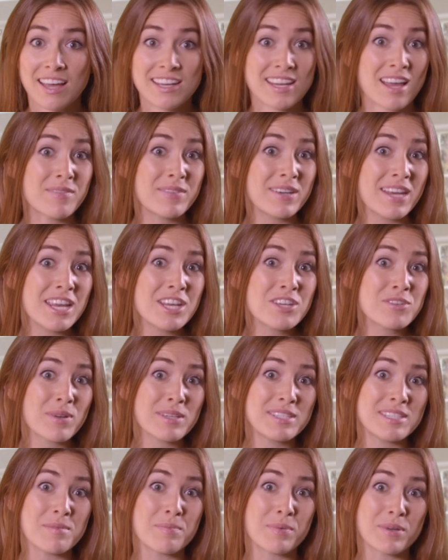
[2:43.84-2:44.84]
and have an
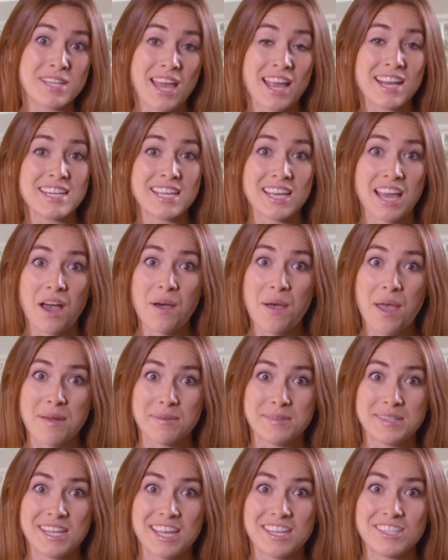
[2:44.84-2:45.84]
interest in protecting our
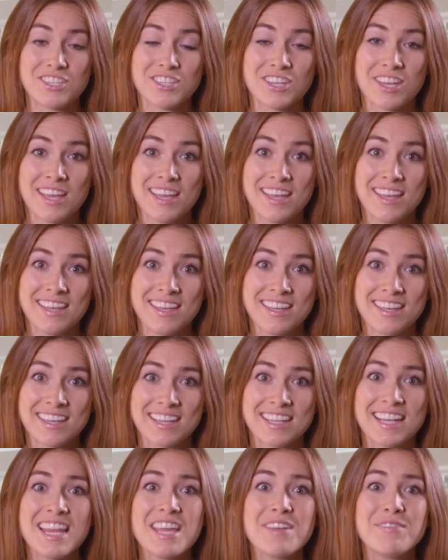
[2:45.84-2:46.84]
heritage,
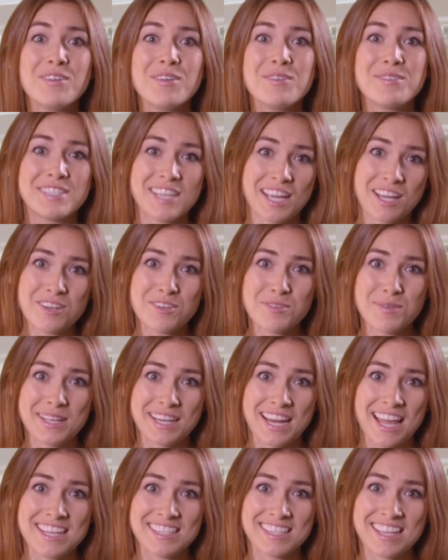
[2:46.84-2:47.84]
Clearview Secondary
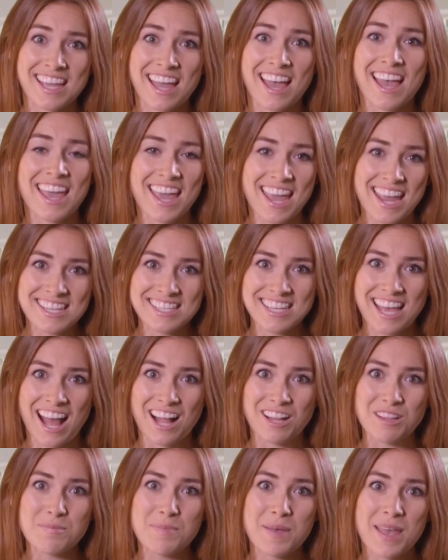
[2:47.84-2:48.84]
Glazing are here to
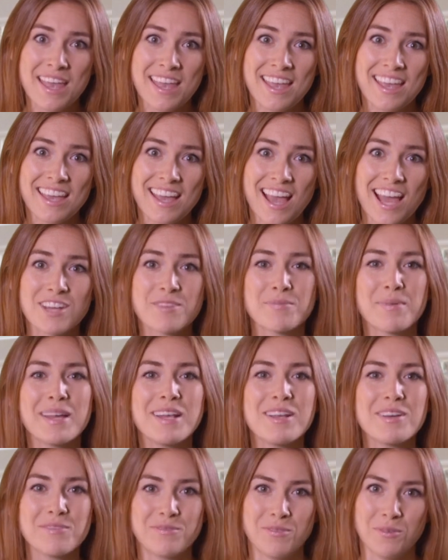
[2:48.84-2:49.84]
help and we
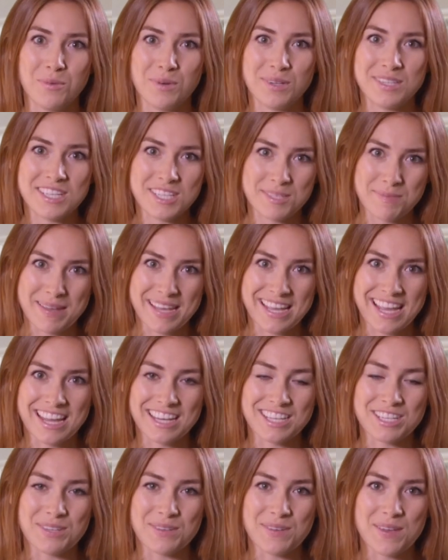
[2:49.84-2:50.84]
look forward to speaking to